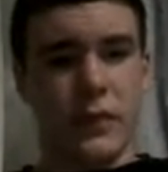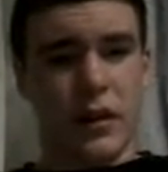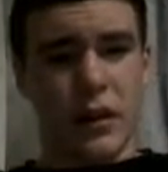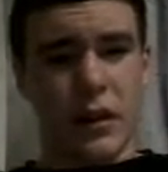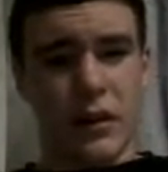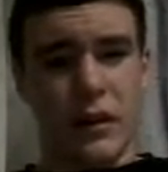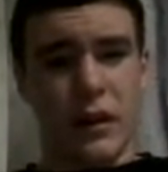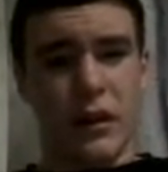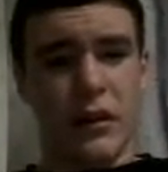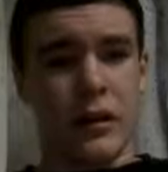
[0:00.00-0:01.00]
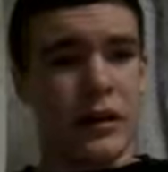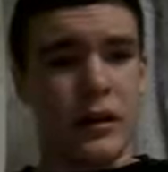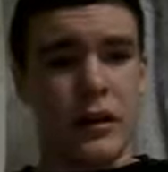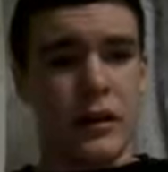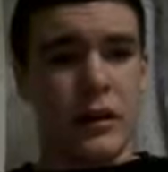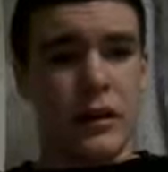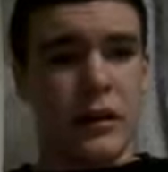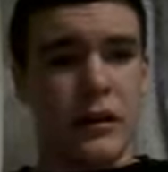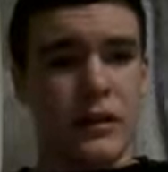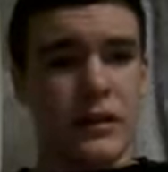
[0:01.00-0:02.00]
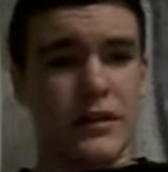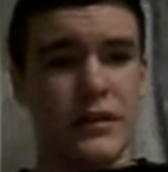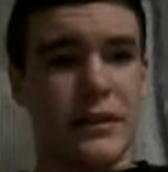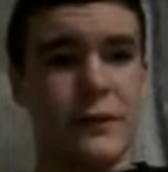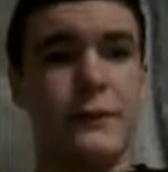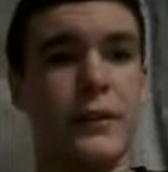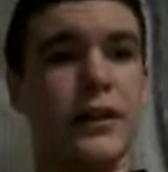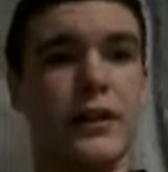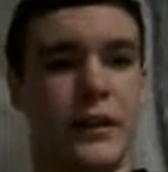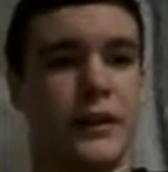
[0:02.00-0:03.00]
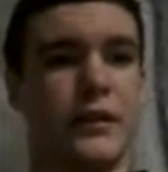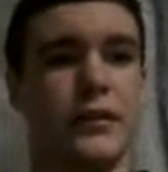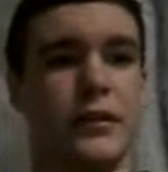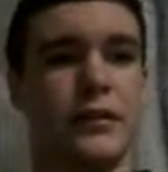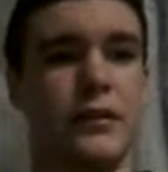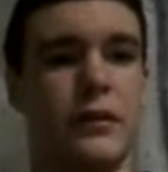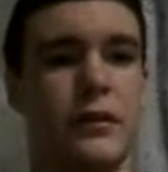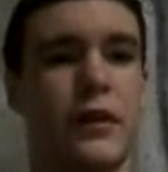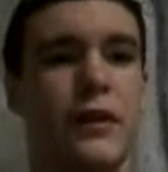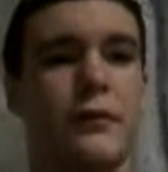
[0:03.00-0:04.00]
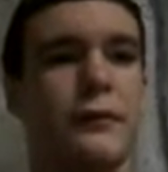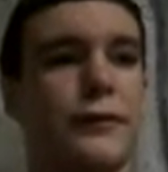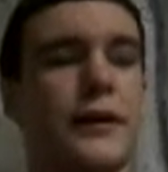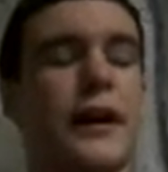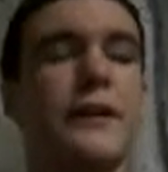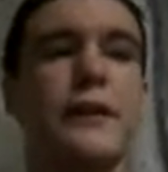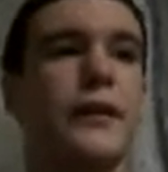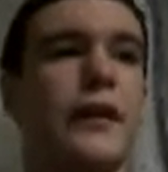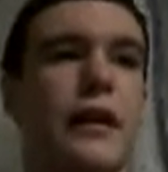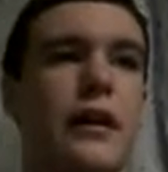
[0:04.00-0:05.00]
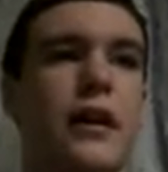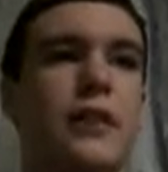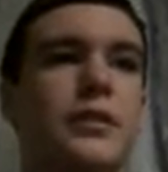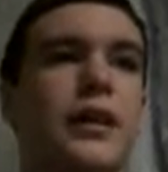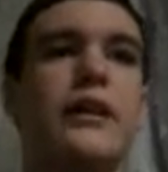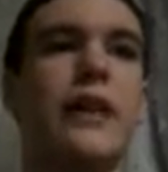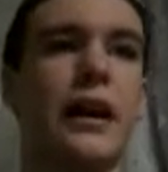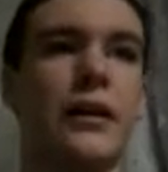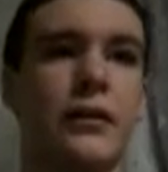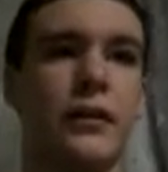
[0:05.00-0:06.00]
and yeah just the feeling of flying through the air upside down